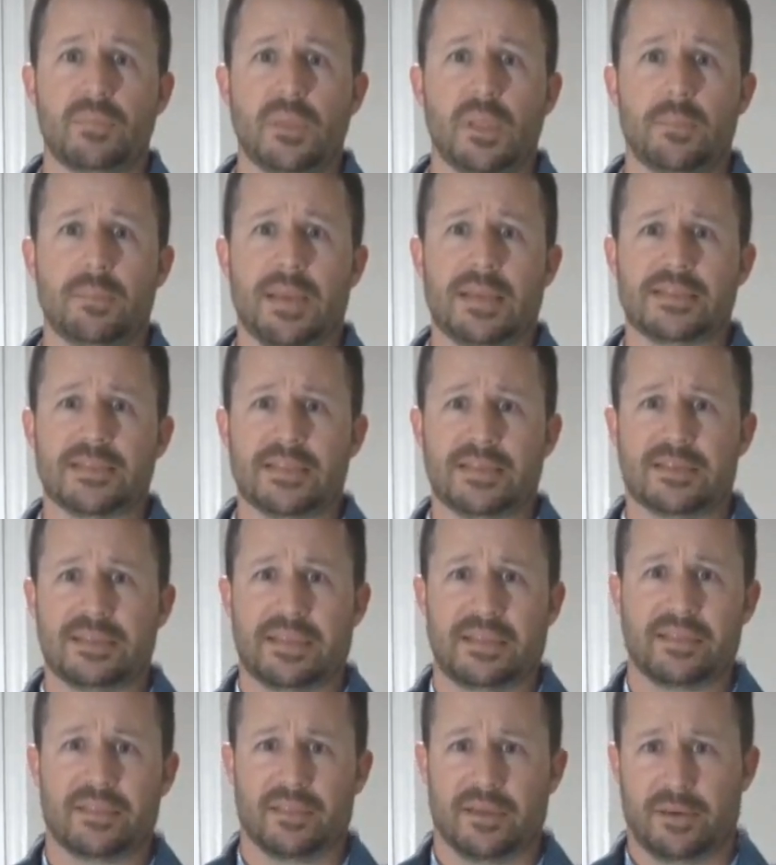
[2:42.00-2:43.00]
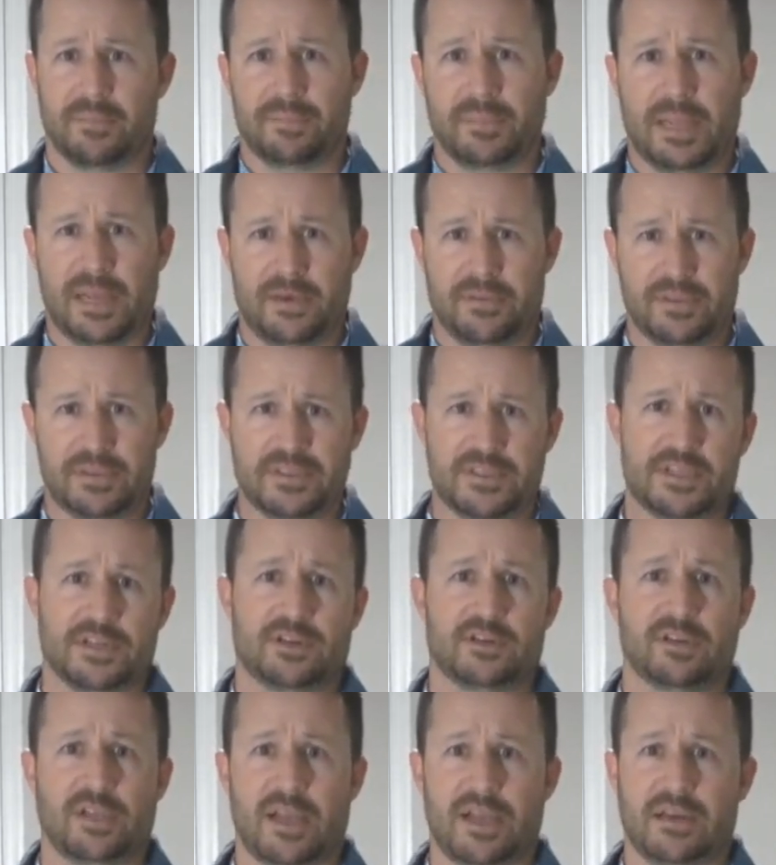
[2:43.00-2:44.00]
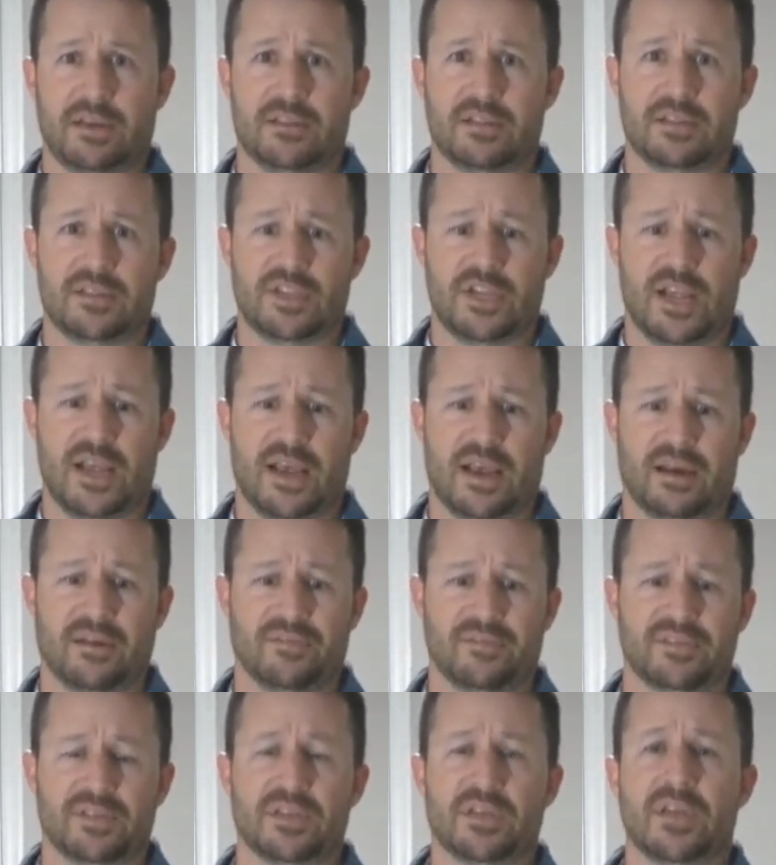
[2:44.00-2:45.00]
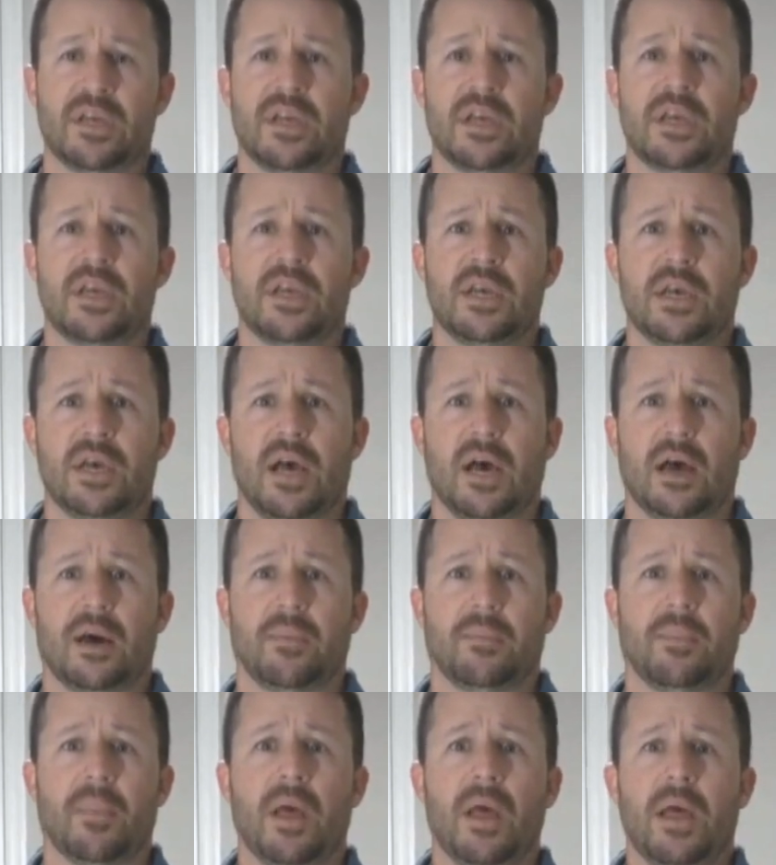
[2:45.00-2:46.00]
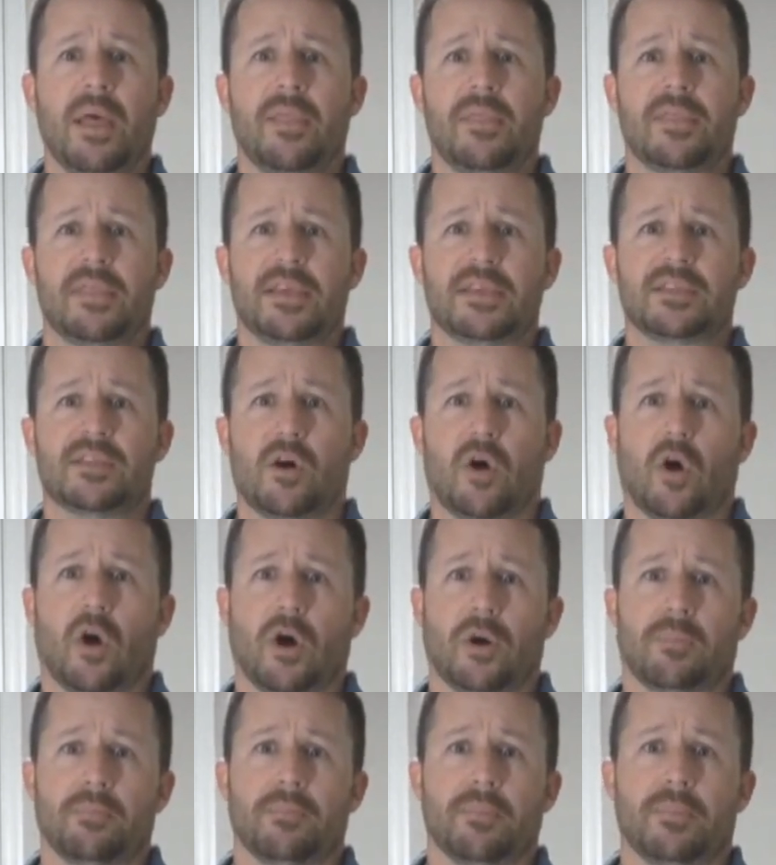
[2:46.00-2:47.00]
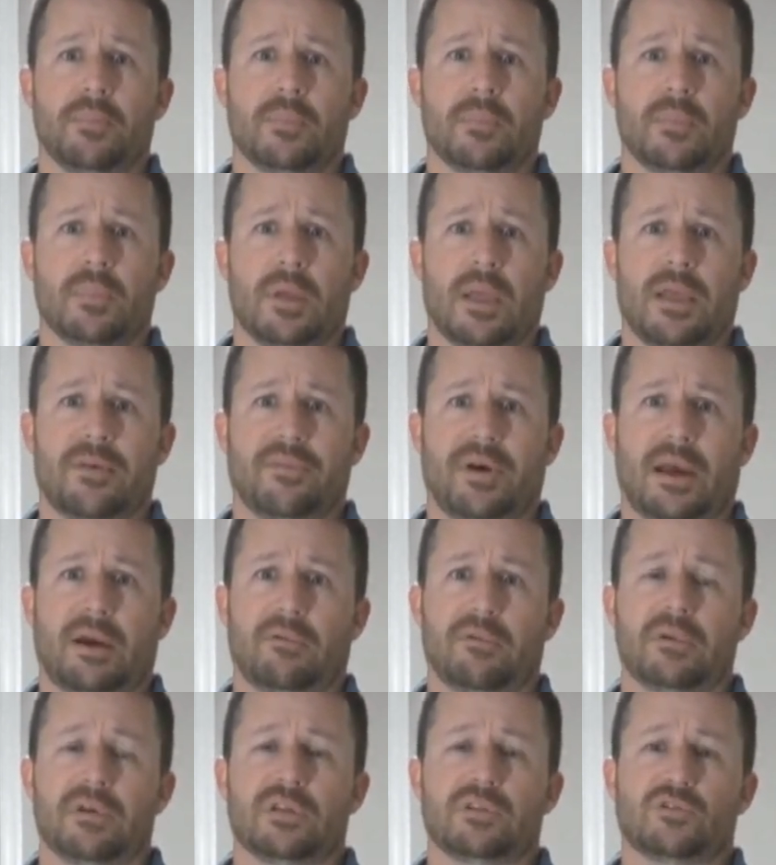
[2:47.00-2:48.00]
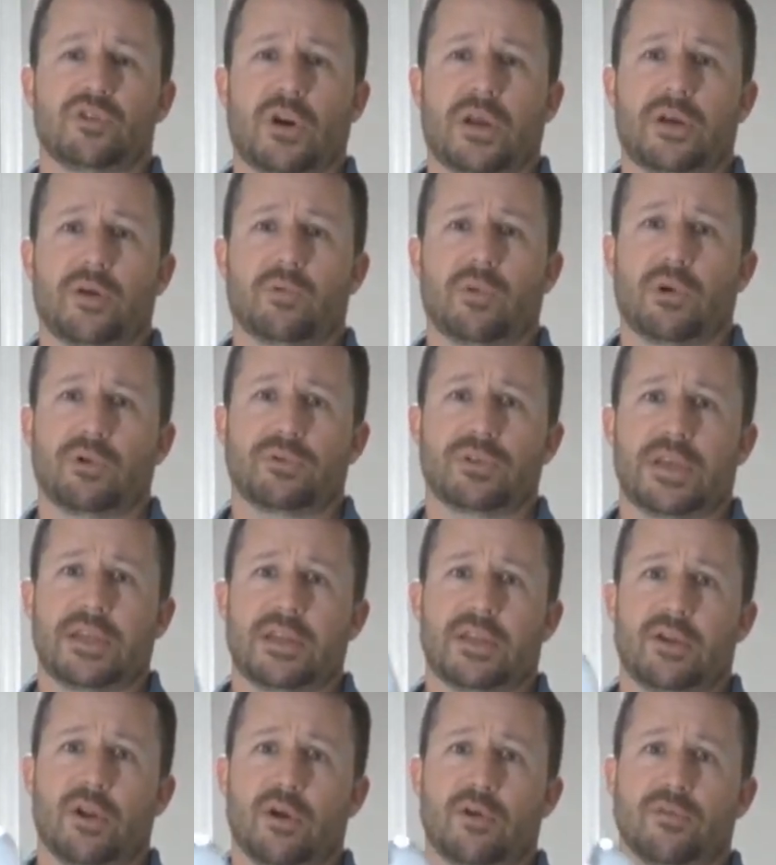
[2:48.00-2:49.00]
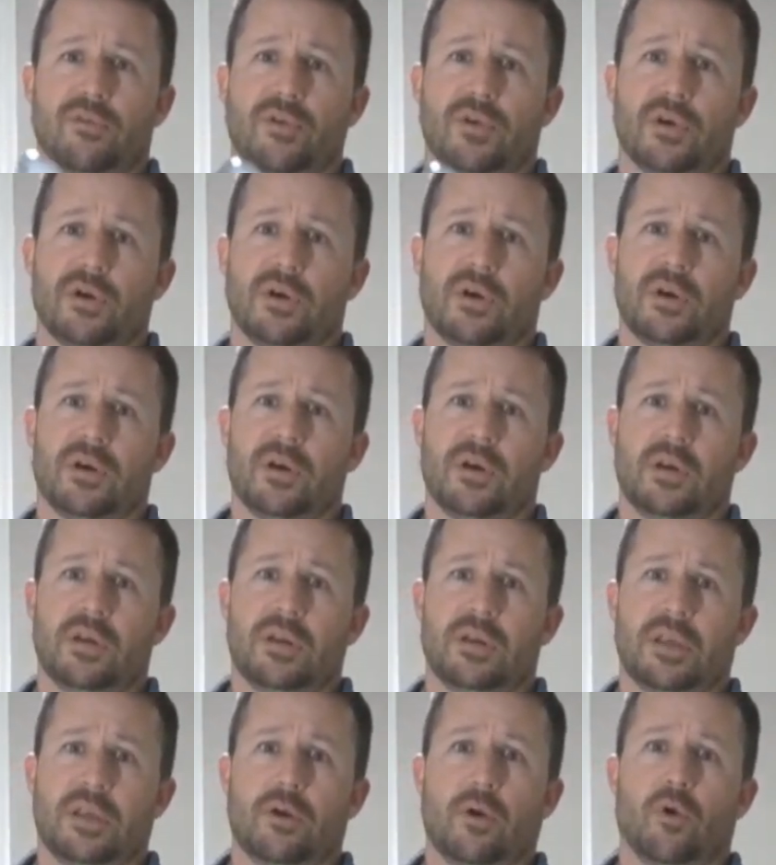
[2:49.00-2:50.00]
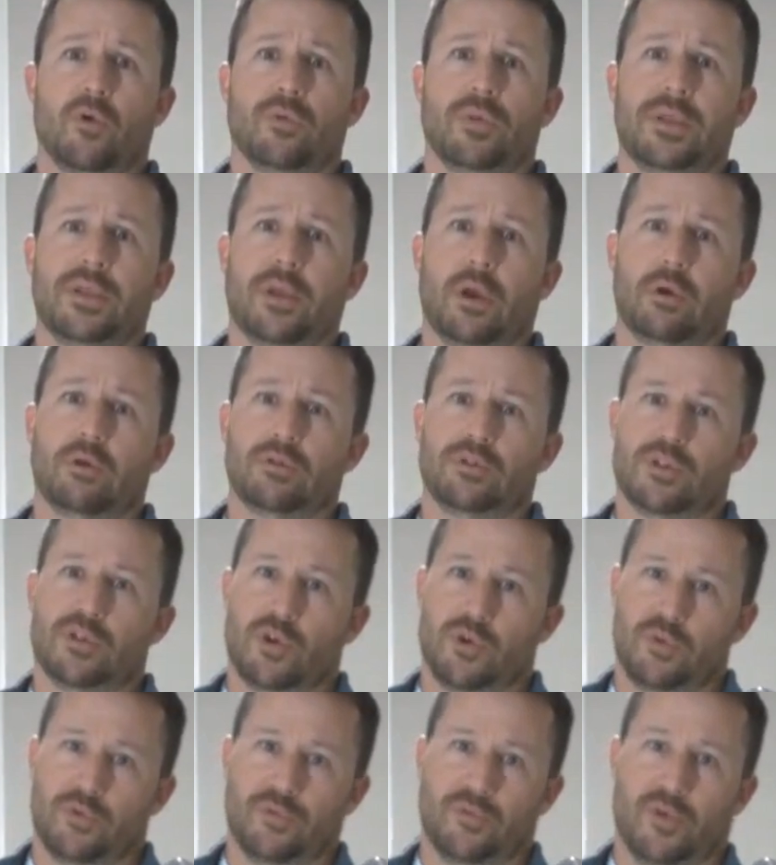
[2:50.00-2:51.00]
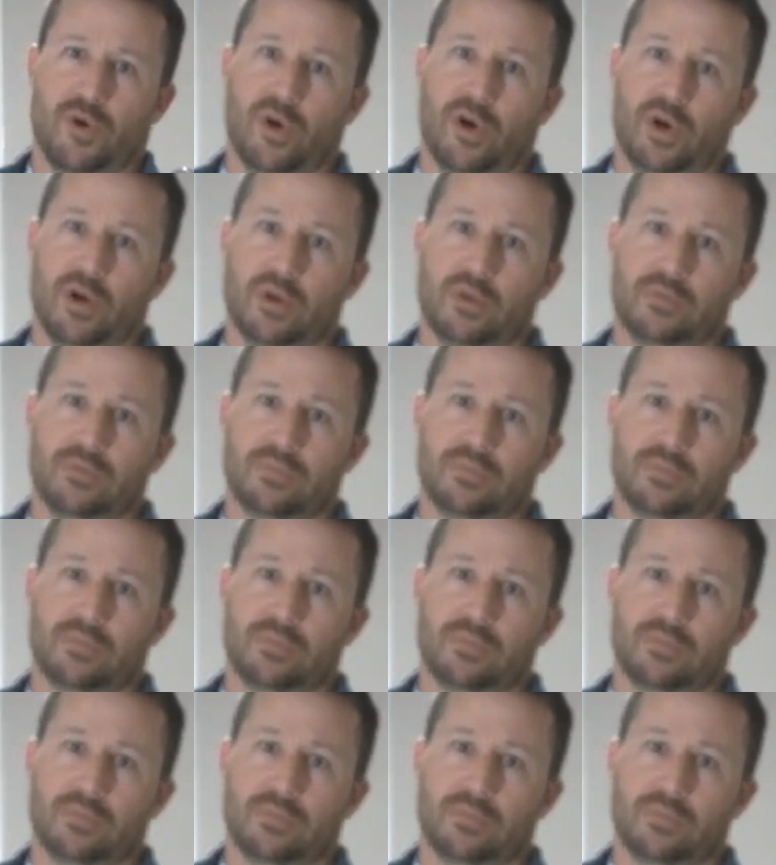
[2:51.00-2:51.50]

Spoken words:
basically thumb down the center line of the shaft, this arm, if I were to try to rotate it over, can only go so far,